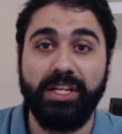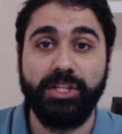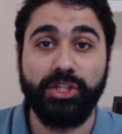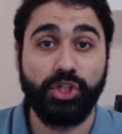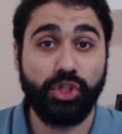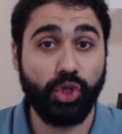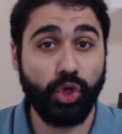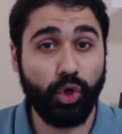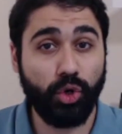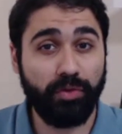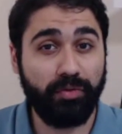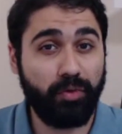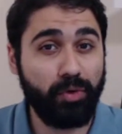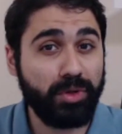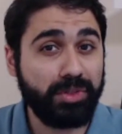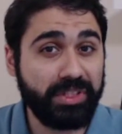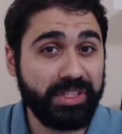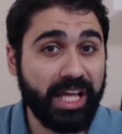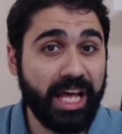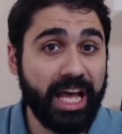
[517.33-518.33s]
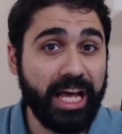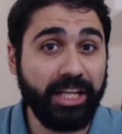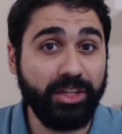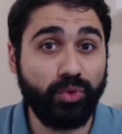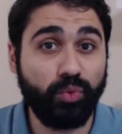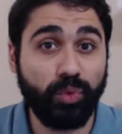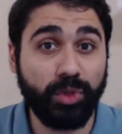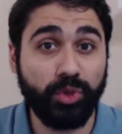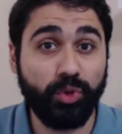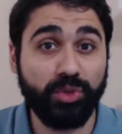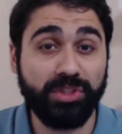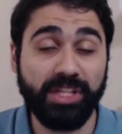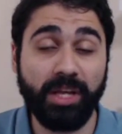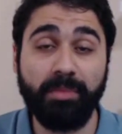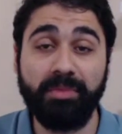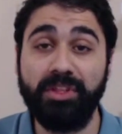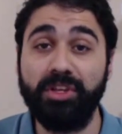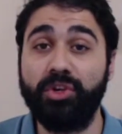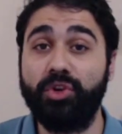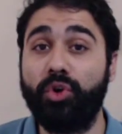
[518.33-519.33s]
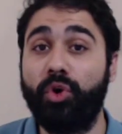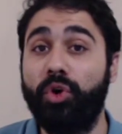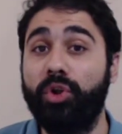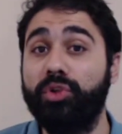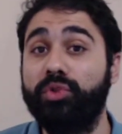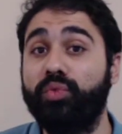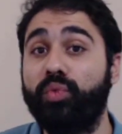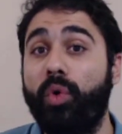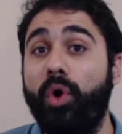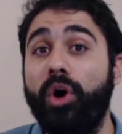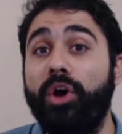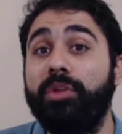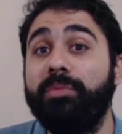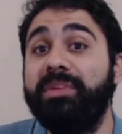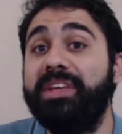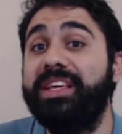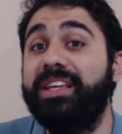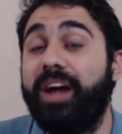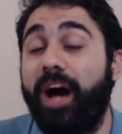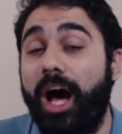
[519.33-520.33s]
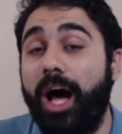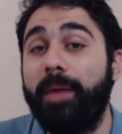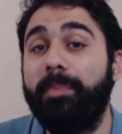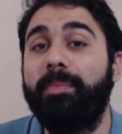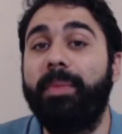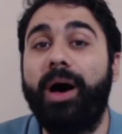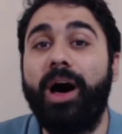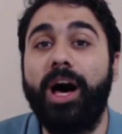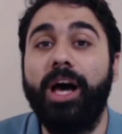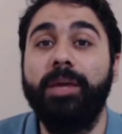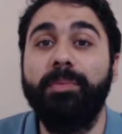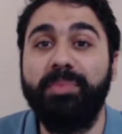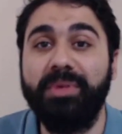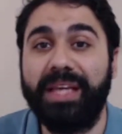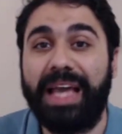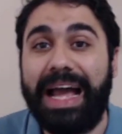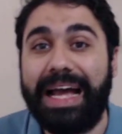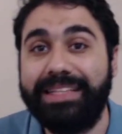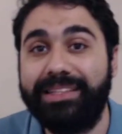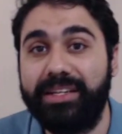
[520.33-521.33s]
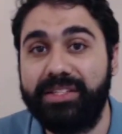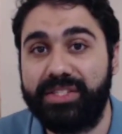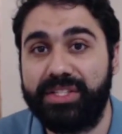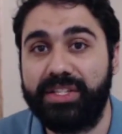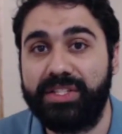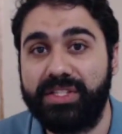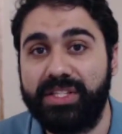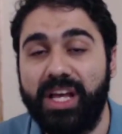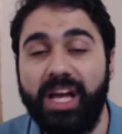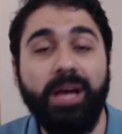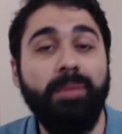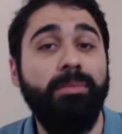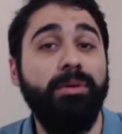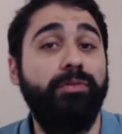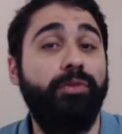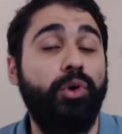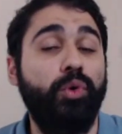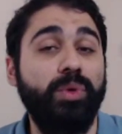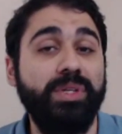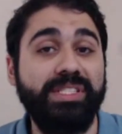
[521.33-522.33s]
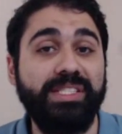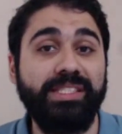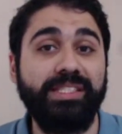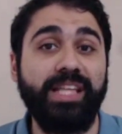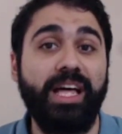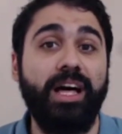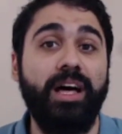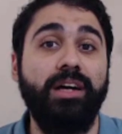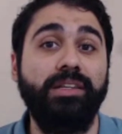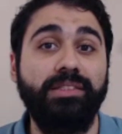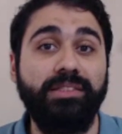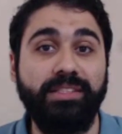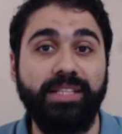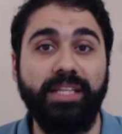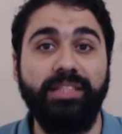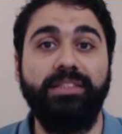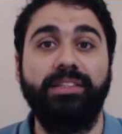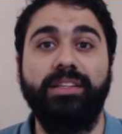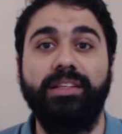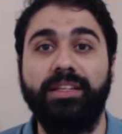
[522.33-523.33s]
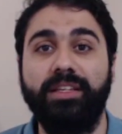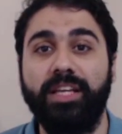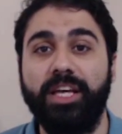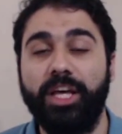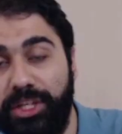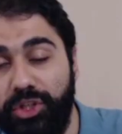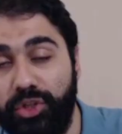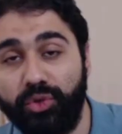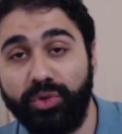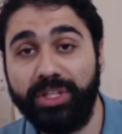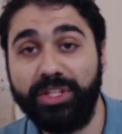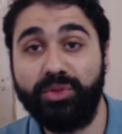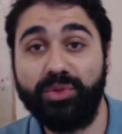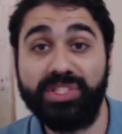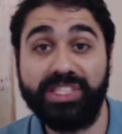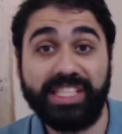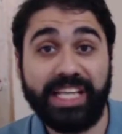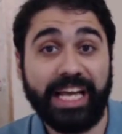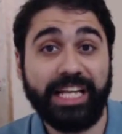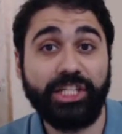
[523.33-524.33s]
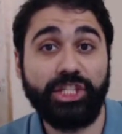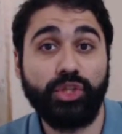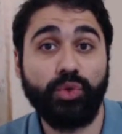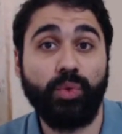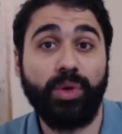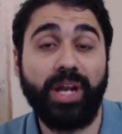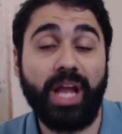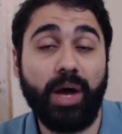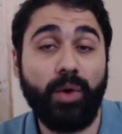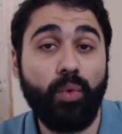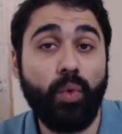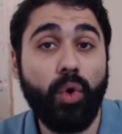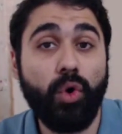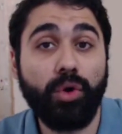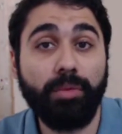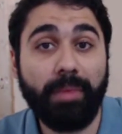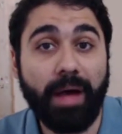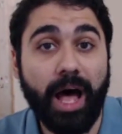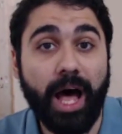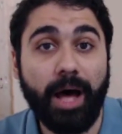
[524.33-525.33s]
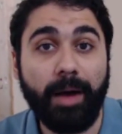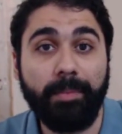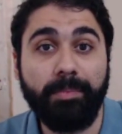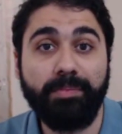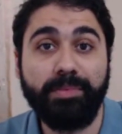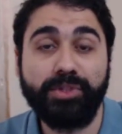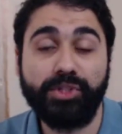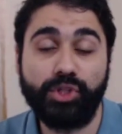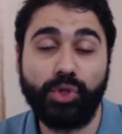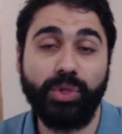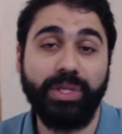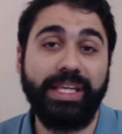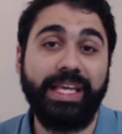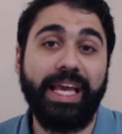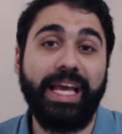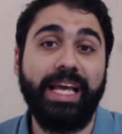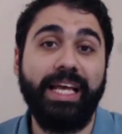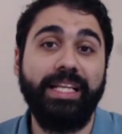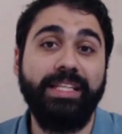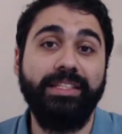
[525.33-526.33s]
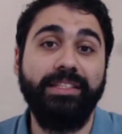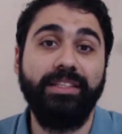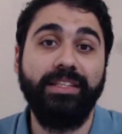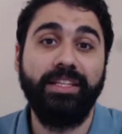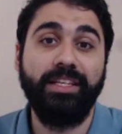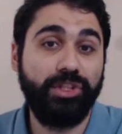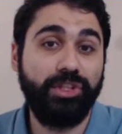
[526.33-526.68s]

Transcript: So for that, we do something called warming up IP addresses before we start sending. You need to schedule a warm up so you can